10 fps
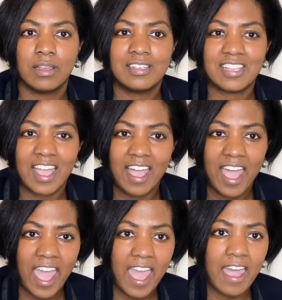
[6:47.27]
to
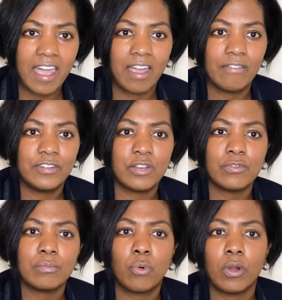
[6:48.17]
have
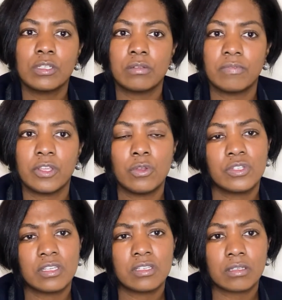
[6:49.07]
different points of views,
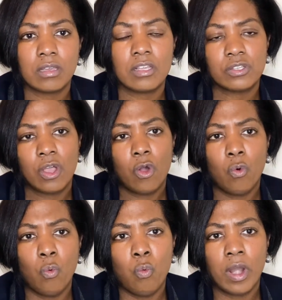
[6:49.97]
discuss
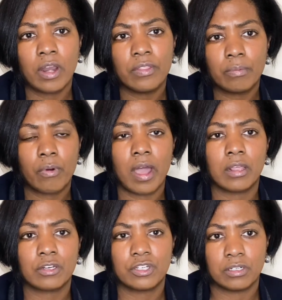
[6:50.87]
where the
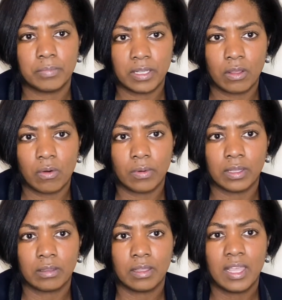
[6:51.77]
product should be going,
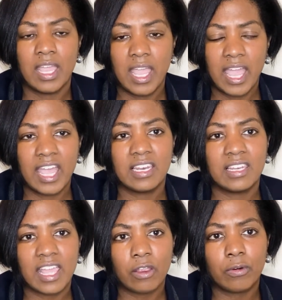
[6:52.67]
and
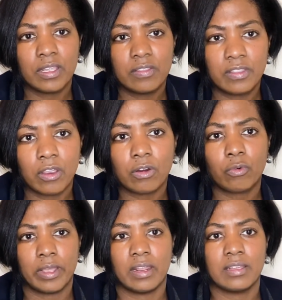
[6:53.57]
layer in their
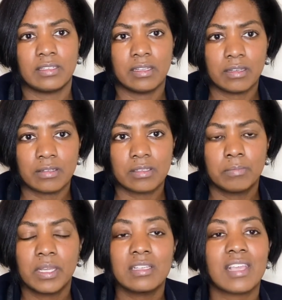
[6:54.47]
great ideas,
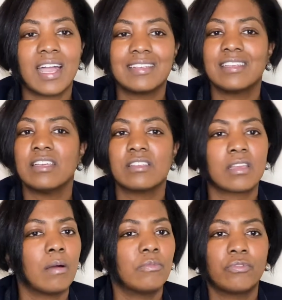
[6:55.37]
because ideas
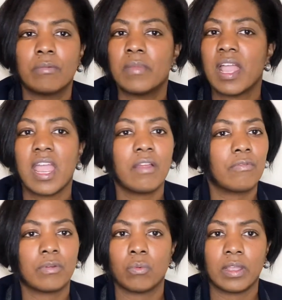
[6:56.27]
come from
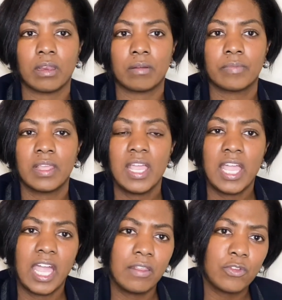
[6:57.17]
everywhere.
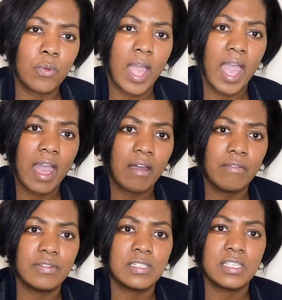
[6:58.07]
And if you have
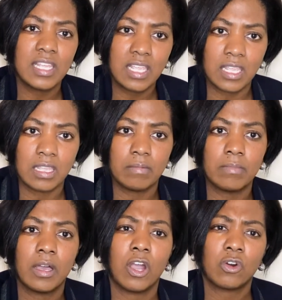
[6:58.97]
a team,
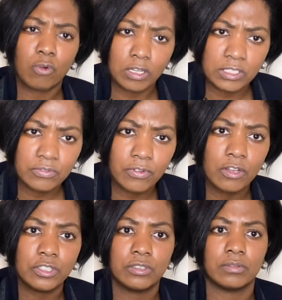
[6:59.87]
a
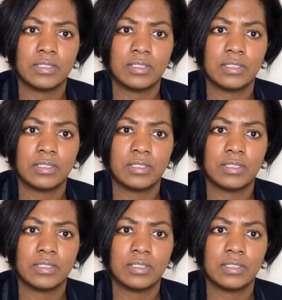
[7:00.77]
cross-functional